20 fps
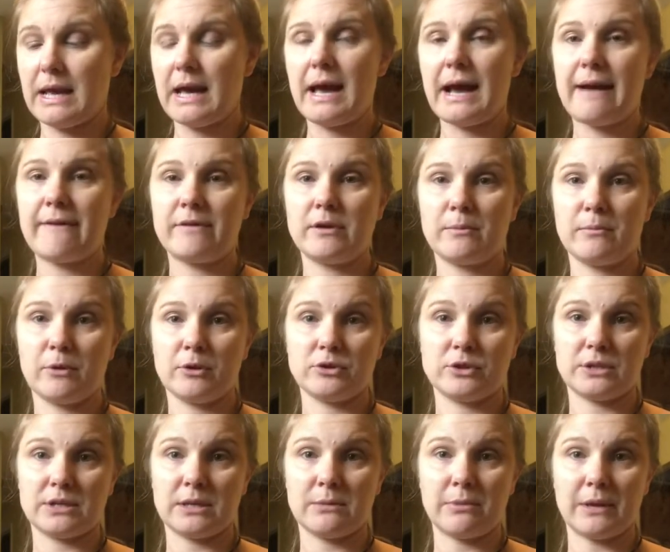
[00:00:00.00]
I have an
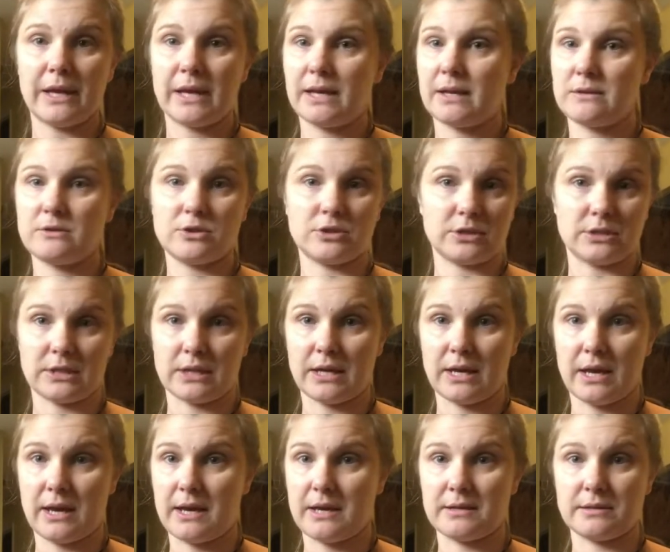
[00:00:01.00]
emergency blanket just in
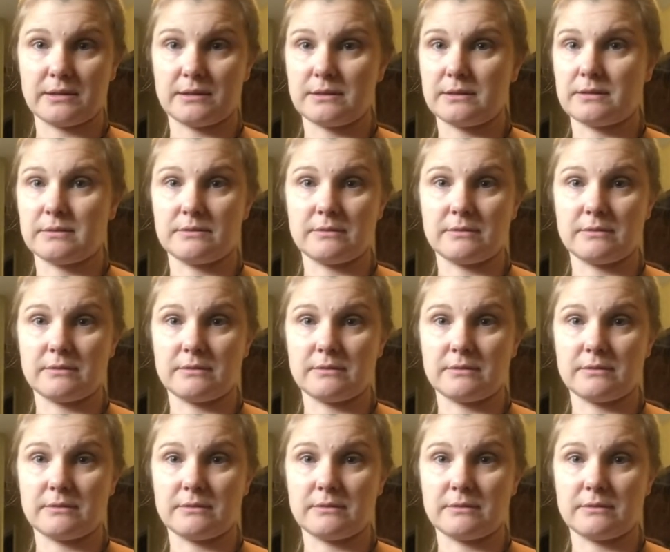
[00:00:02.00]
case.